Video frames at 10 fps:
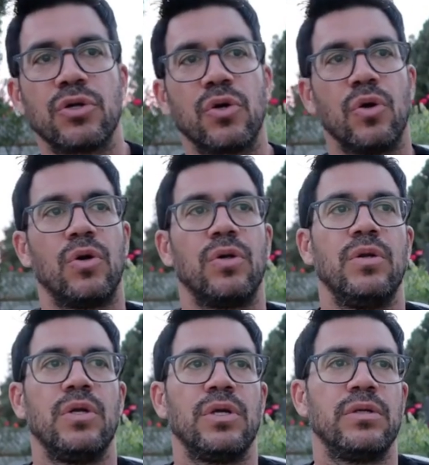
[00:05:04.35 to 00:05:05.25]
your call.
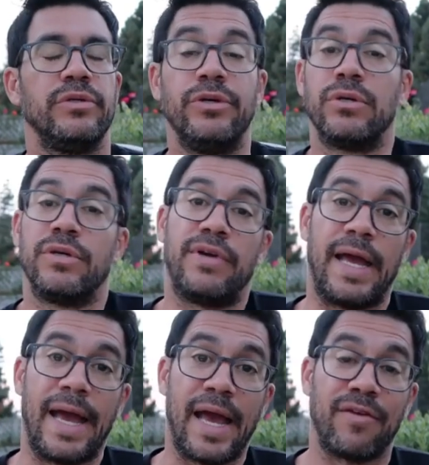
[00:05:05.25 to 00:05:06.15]
You don't even
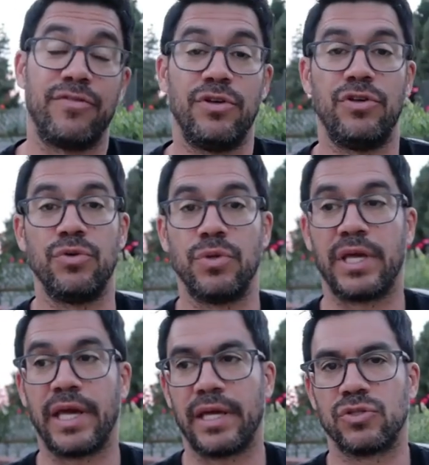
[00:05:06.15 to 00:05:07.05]
have to do the
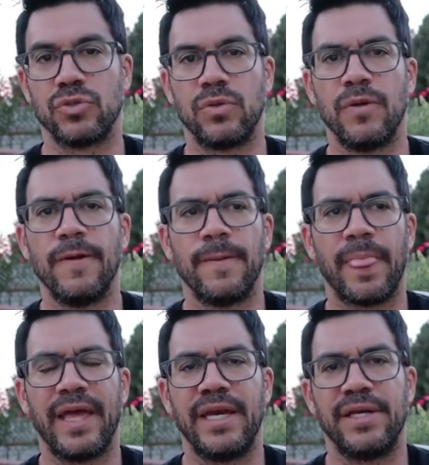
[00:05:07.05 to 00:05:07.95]
cancel
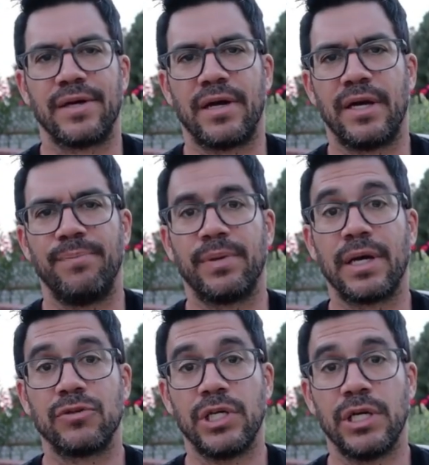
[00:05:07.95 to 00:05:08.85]
anytime. But
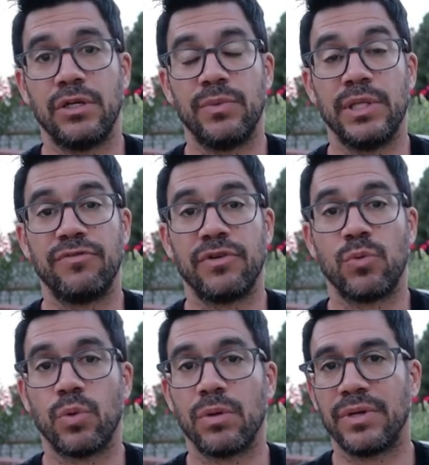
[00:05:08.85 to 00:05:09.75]
I'll tell you, we live in
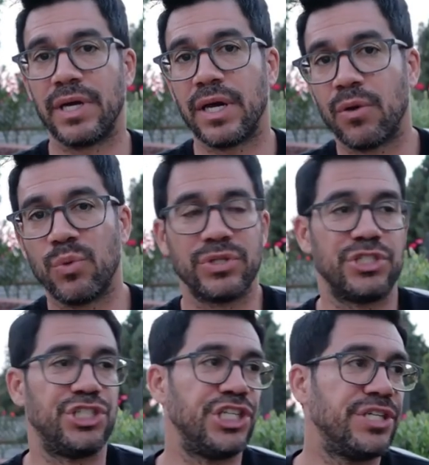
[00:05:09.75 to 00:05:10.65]
a world now where
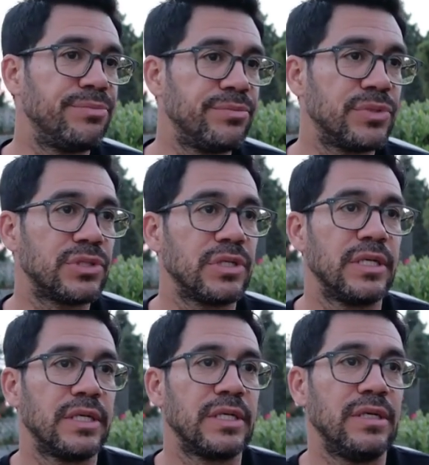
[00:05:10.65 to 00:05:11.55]
gyms,
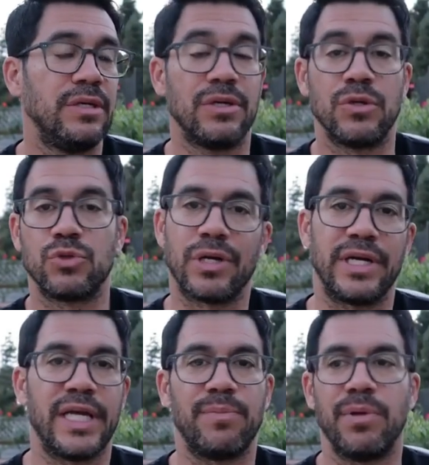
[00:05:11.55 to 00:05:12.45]

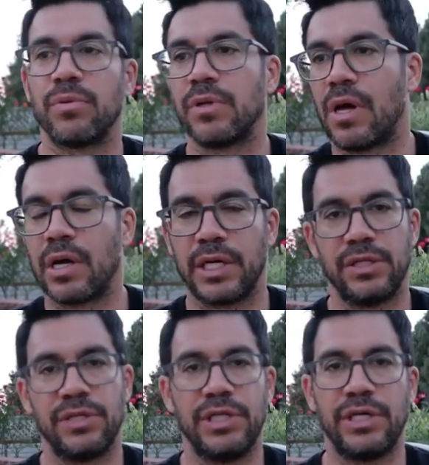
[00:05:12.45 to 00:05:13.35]
trying to get people to lock
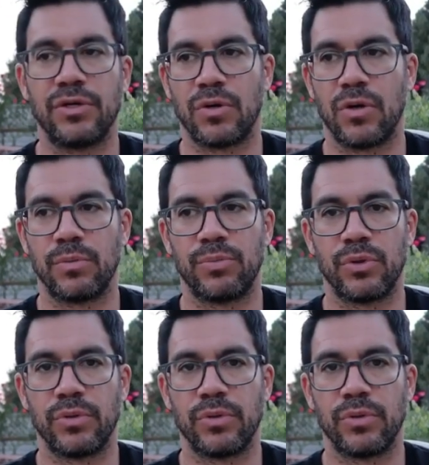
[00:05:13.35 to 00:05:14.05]
into year-long